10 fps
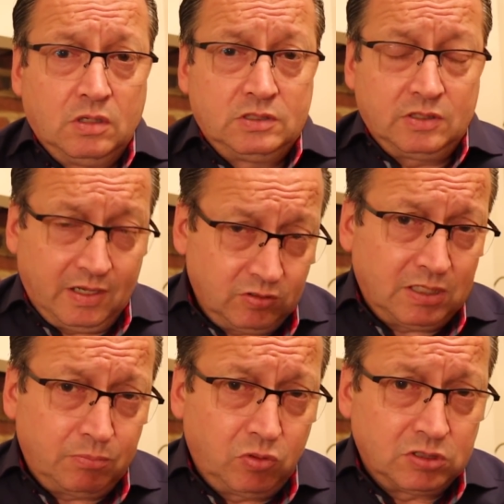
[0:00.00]
So how's
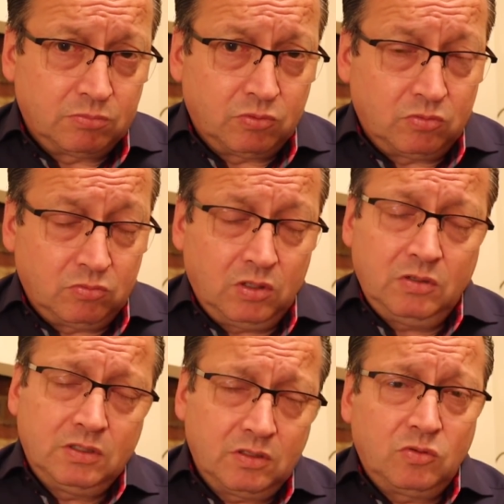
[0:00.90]
that possible?
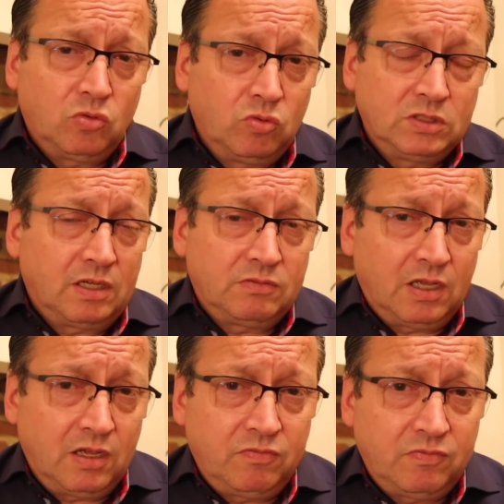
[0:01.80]
Well, you don't always have
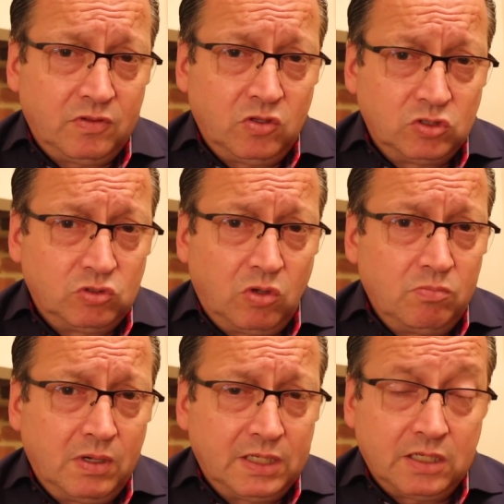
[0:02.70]
to use your
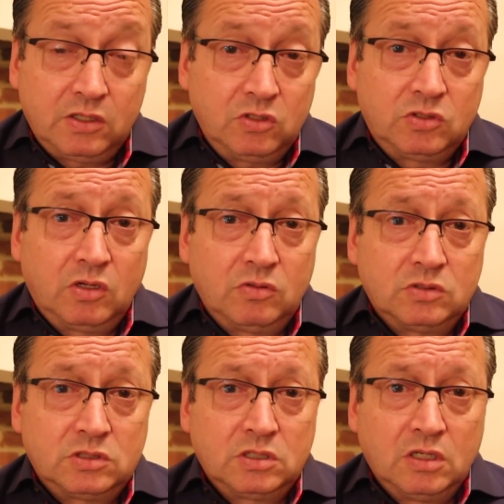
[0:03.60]
own money. You
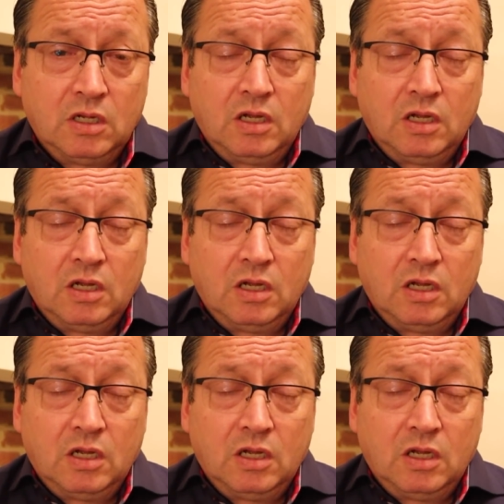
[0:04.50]
don't.